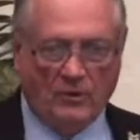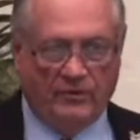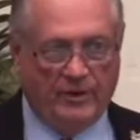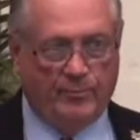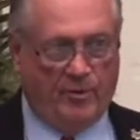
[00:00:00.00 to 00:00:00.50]

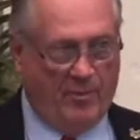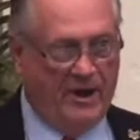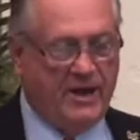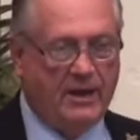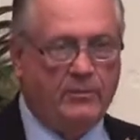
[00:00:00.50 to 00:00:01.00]
They put my
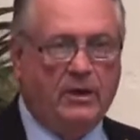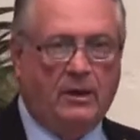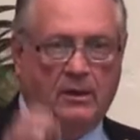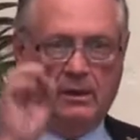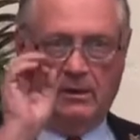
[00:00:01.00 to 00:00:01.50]
name,
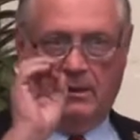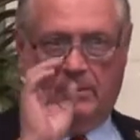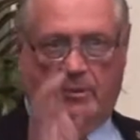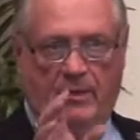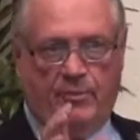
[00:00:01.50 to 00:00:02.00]

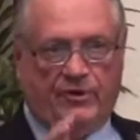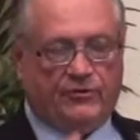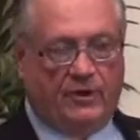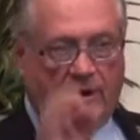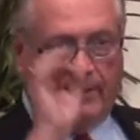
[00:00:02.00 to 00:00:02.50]
my
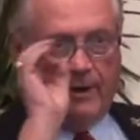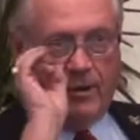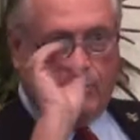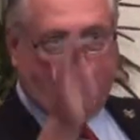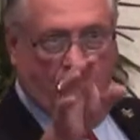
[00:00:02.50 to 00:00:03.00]
picture on a
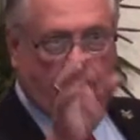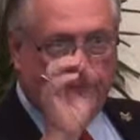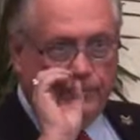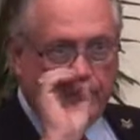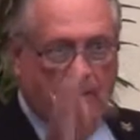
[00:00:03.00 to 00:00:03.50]
dartboard.
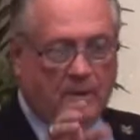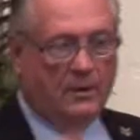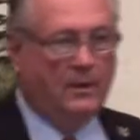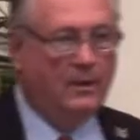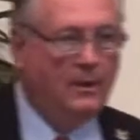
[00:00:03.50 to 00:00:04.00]

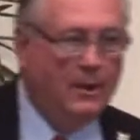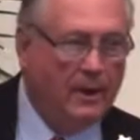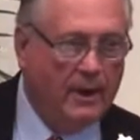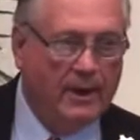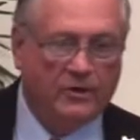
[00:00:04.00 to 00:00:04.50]

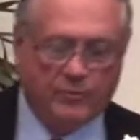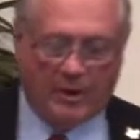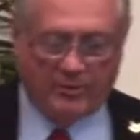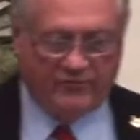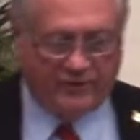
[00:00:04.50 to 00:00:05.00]
And it's
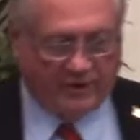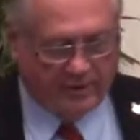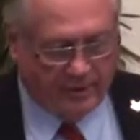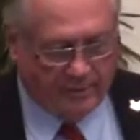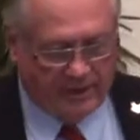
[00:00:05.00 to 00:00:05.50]
probably still
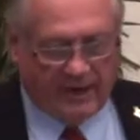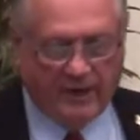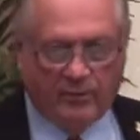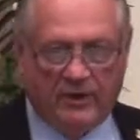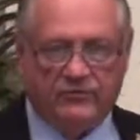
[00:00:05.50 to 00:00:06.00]
there, but
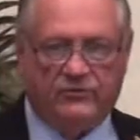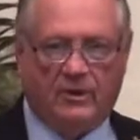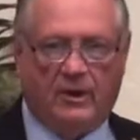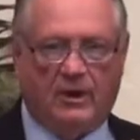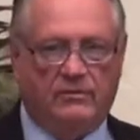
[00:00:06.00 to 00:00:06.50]
anyways,
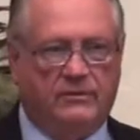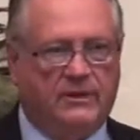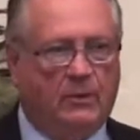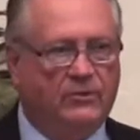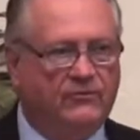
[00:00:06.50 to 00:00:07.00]

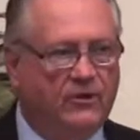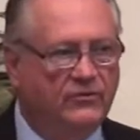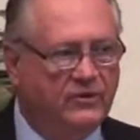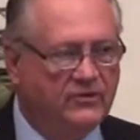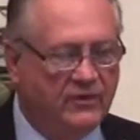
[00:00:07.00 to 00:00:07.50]
that was very
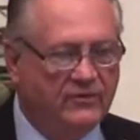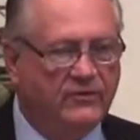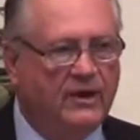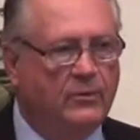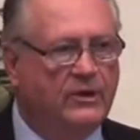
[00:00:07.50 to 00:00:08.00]

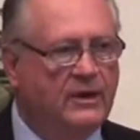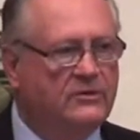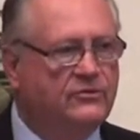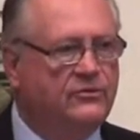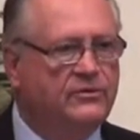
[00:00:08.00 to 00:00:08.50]
successful. I went
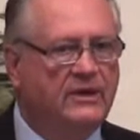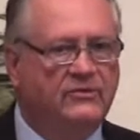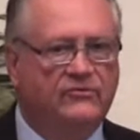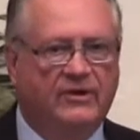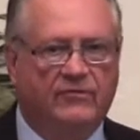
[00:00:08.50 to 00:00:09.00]
on to do that
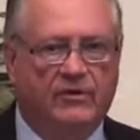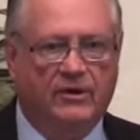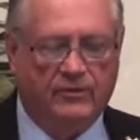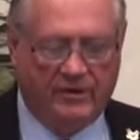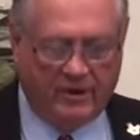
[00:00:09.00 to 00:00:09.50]
to several
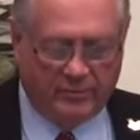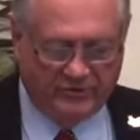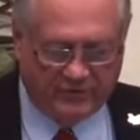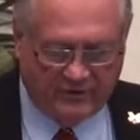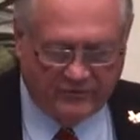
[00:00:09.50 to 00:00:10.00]
other
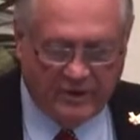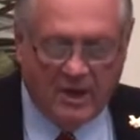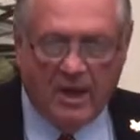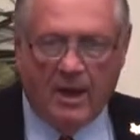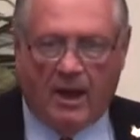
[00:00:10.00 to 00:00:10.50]
embassies,
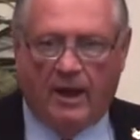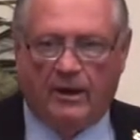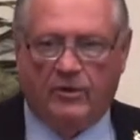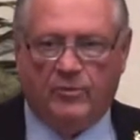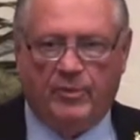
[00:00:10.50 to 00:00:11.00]

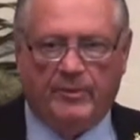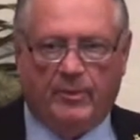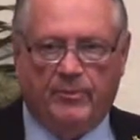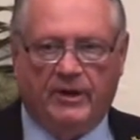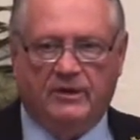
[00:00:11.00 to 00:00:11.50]
and other
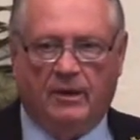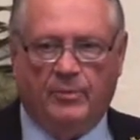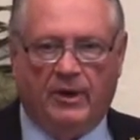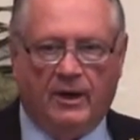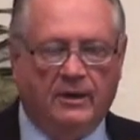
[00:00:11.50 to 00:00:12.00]
people picked
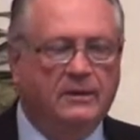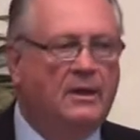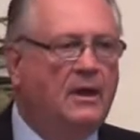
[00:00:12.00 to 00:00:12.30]
up on it.